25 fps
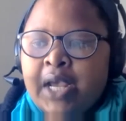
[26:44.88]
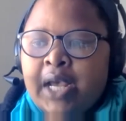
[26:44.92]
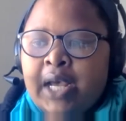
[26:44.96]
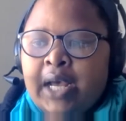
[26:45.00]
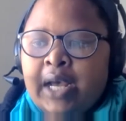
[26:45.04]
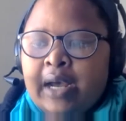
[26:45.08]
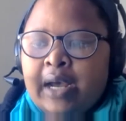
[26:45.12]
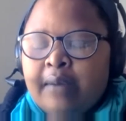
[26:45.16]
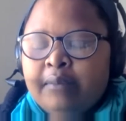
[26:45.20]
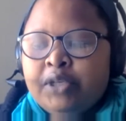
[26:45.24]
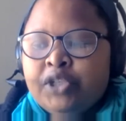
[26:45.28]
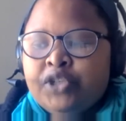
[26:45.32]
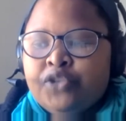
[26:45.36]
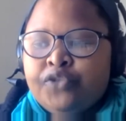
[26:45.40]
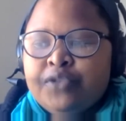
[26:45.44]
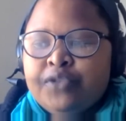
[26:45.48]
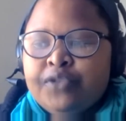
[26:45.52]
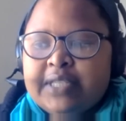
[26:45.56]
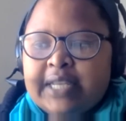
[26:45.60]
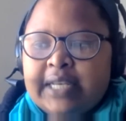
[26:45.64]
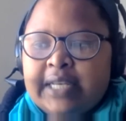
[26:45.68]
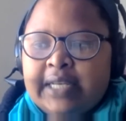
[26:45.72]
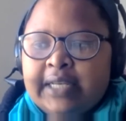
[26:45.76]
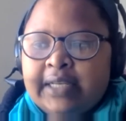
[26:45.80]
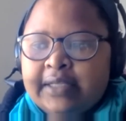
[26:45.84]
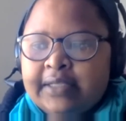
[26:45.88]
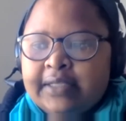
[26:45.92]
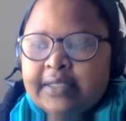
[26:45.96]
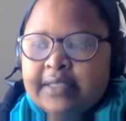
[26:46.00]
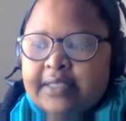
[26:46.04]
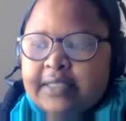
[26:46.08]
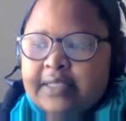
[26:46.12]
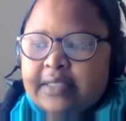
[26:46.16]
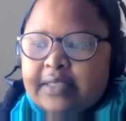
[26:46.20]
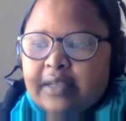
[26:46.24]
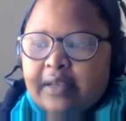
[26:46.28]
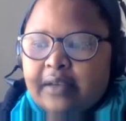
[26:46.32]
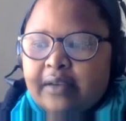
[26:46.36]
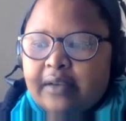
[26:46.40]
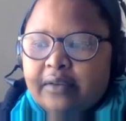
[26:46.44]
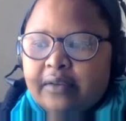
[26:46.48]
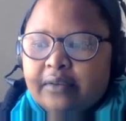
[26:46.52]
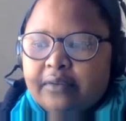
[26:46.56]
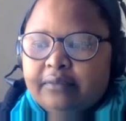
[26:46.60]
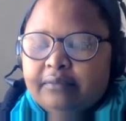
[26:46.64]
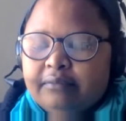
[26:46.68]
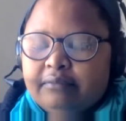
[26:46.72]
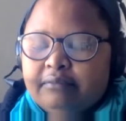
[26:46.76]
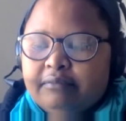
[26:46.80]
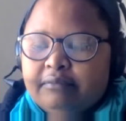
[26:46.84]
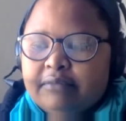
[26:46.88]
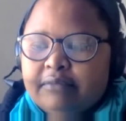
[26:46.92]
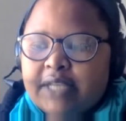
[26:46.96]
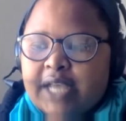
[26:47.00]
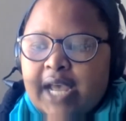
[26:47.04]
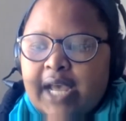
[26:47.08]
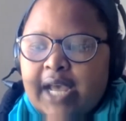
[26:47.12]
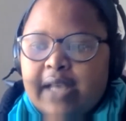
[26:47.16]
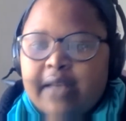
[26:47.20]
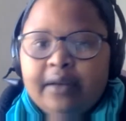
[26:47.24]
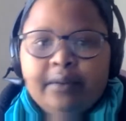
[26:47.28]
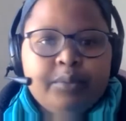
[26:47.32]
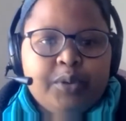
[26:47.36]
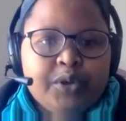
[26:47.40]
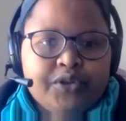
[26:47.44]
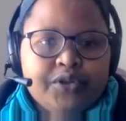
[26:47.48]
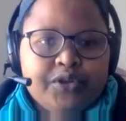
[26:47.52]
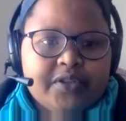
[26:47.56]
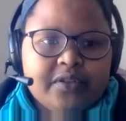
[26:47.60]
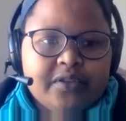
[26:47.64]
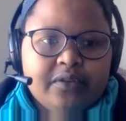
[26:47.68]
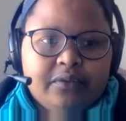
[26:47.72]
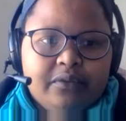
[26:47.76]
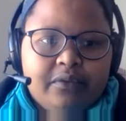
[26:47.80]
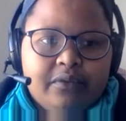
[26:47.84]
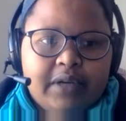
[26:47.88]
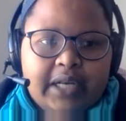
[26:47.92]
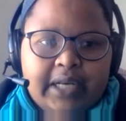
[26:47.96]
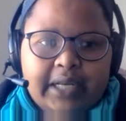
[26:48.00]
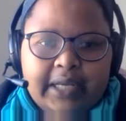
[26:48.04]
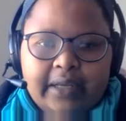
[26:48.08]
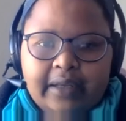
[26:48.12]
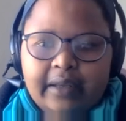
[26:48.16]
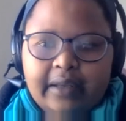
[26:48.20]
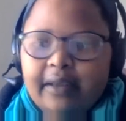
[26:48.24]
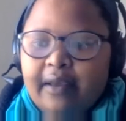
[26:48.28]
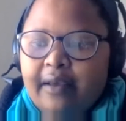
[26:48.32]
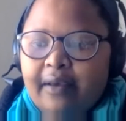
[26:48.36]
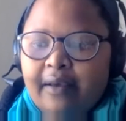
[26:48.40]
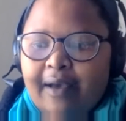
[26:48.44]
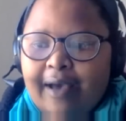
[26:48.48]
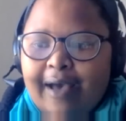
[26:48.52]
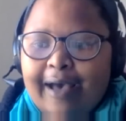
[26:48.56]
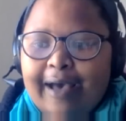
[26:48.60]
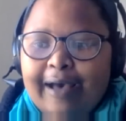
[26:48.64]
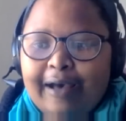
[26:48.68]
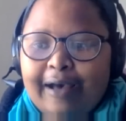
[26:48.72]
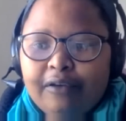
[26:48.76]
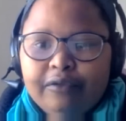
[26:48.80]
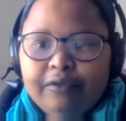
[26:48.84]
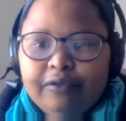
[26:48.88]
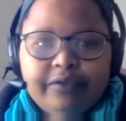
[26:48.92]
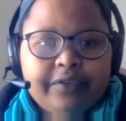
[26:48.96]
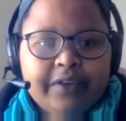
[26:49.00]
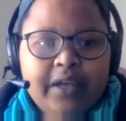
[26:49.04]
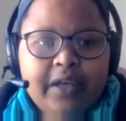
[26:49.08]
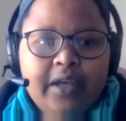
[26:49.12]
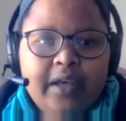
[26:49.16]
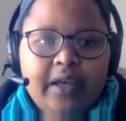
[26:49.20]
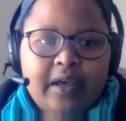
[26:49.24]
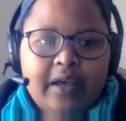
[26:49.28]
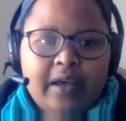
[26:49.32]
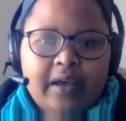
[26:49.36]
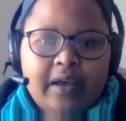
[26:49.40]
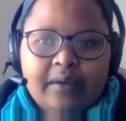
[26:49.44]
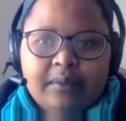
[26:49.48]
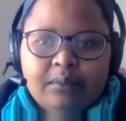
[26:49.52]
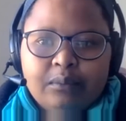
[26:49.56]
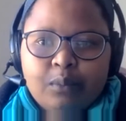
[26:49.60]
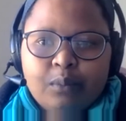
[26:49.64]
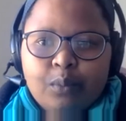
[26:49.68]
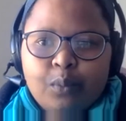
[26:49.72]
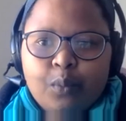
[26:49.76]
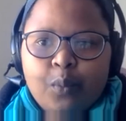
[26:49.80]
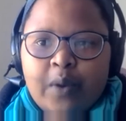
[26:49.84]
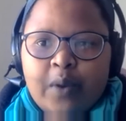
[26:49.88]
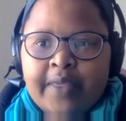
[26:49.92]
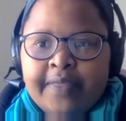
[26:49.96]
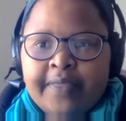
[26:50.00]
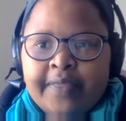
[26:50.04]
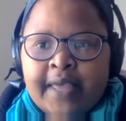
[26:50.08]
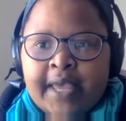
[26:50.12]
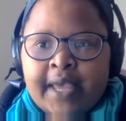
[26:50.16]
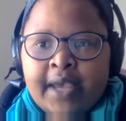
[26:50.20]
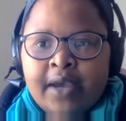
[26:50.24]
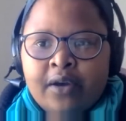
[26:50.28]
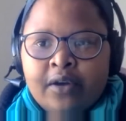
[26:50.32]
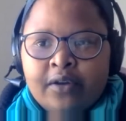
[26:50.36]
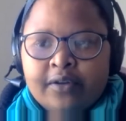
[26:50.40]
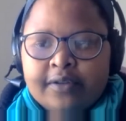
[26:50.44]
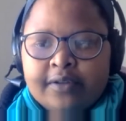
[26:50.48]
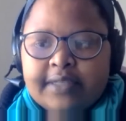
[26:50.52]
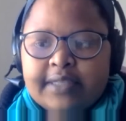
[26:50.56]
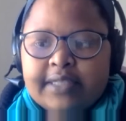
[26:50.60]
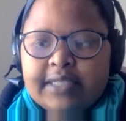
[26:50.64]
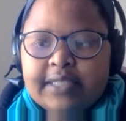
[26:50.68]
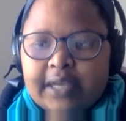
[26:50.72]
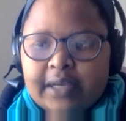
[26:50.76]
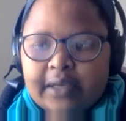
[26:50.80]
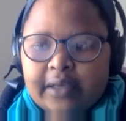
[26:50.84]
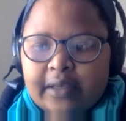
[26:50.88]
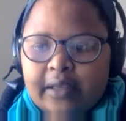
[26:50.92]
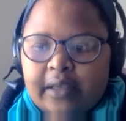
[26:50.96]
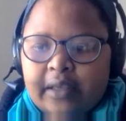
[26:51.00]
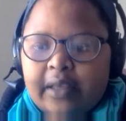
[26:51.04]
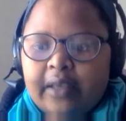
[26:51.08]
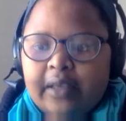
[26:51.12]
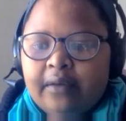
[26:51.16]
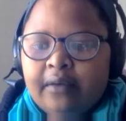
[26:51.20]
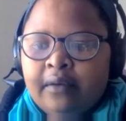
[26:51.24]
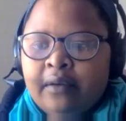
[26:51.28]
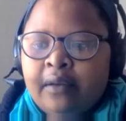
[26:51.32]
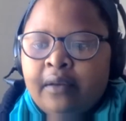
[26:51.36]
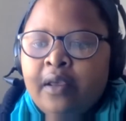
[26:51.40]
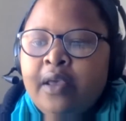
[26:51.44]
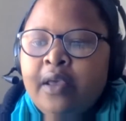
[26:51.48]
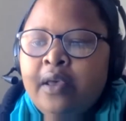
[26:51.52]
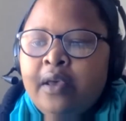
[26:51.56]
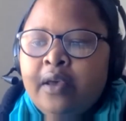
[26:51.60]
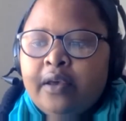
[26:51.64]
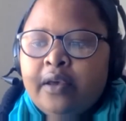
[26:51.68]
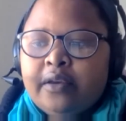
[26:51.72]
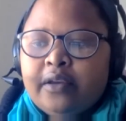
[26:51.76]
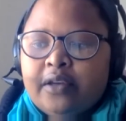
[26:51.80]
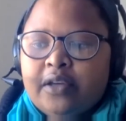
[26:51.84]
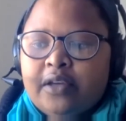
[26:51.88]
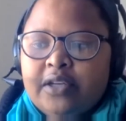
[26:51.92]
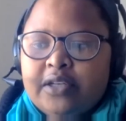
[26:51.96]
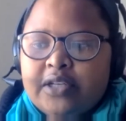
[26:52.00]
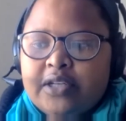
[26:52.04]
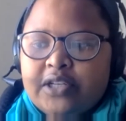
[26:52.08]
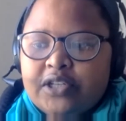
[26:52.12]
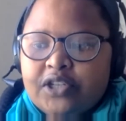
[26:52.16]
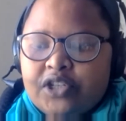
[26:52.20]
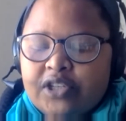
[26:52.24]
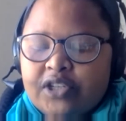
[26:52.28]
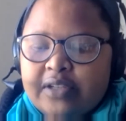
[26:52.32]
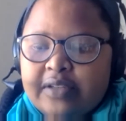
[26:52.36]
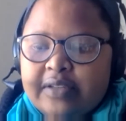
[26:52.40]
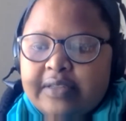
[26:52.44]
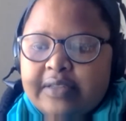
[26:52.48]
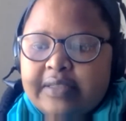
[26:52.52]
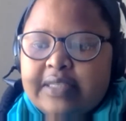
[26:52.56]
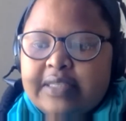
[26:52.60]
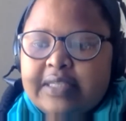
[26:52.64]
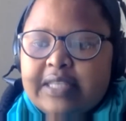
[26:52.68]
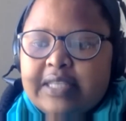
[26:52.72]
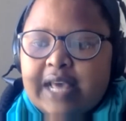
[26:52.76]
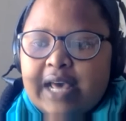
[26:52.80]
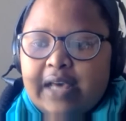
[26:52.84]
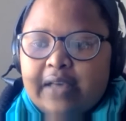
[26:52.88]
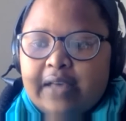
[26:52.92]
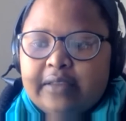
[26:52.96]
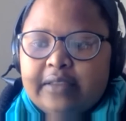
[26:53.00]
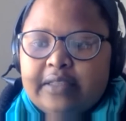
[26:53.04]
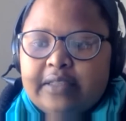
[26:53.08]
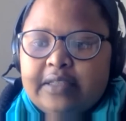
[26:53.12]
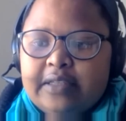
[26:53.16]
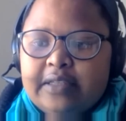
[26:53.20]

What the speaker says: How much resilience can a person really have when they are stuck in conditions that